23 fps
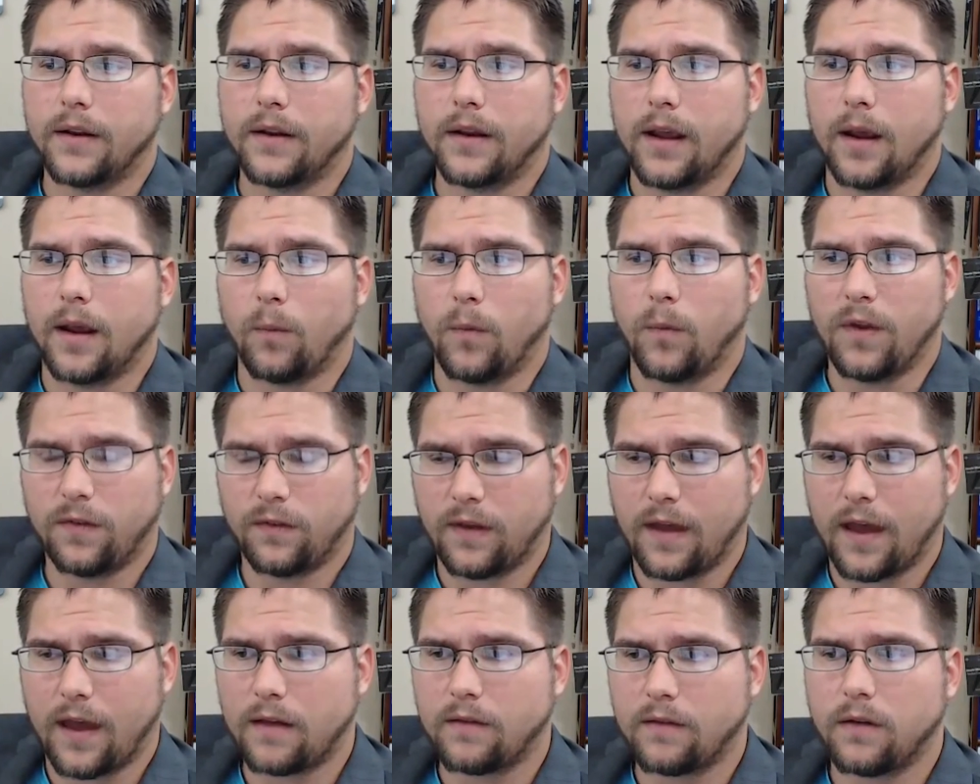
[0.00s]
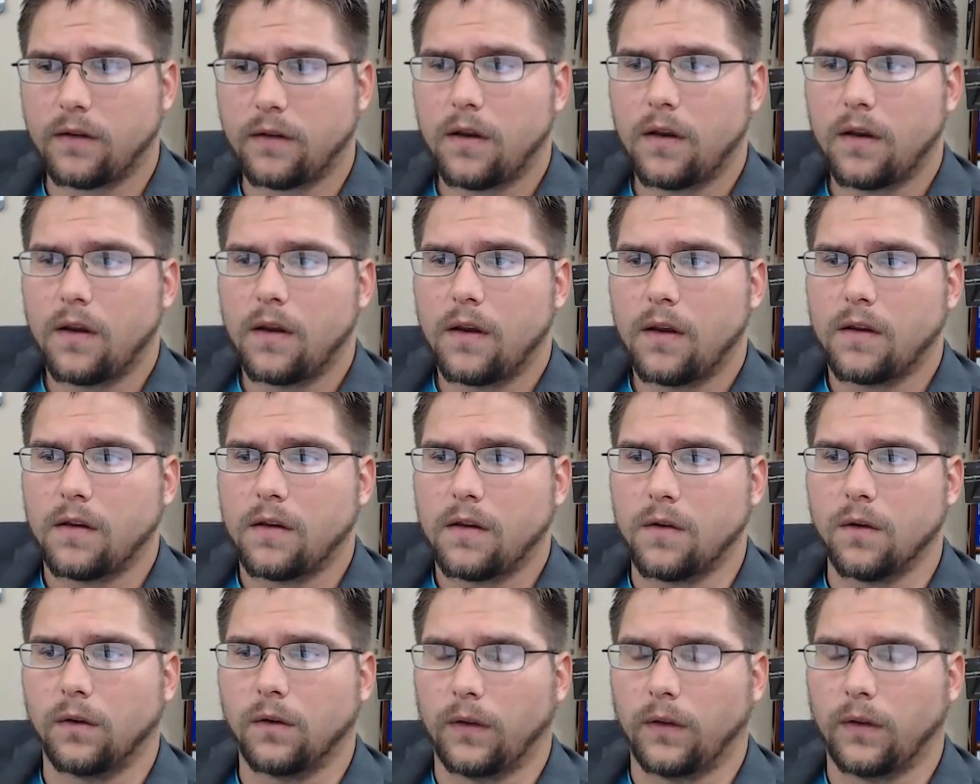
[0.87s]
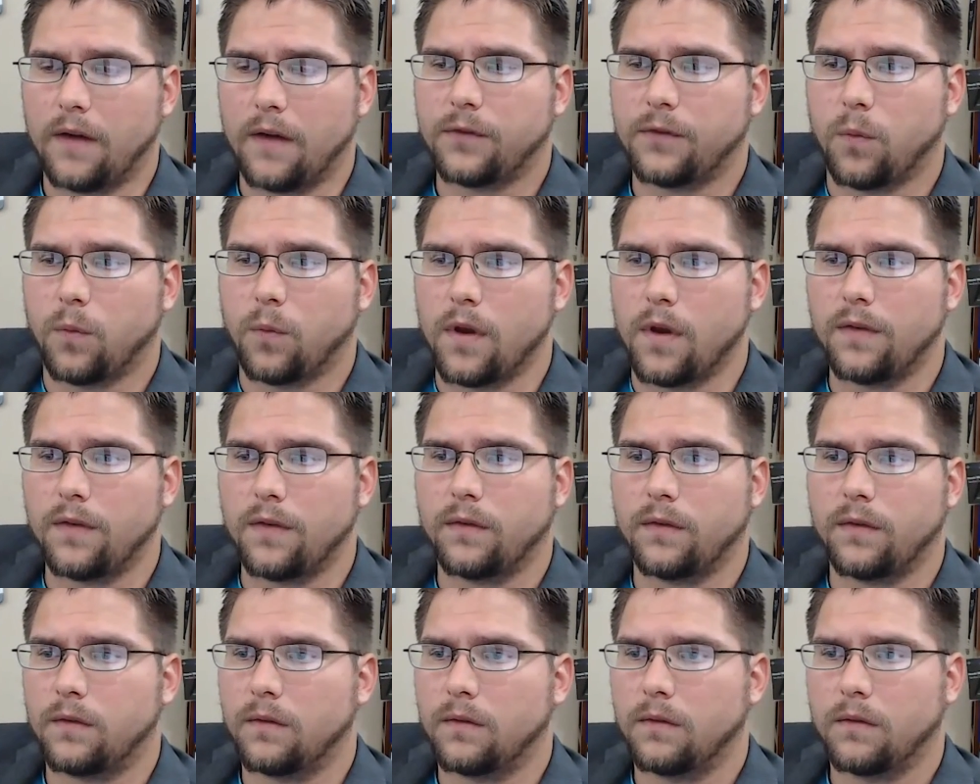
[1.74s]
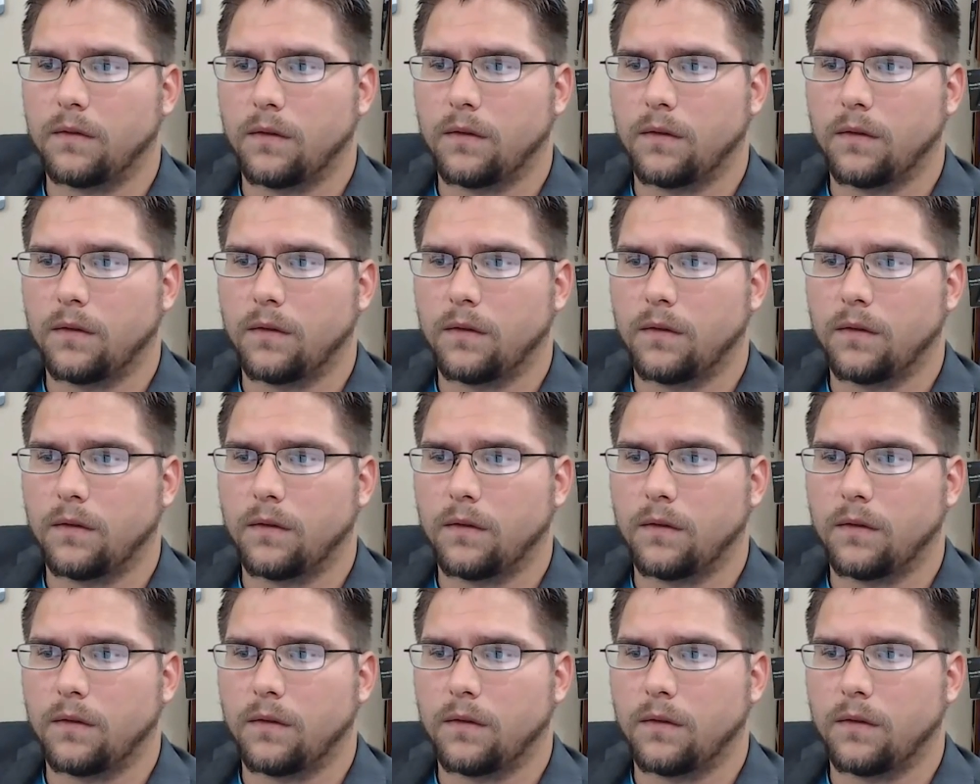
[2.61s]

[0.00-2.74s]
And with that, you're left with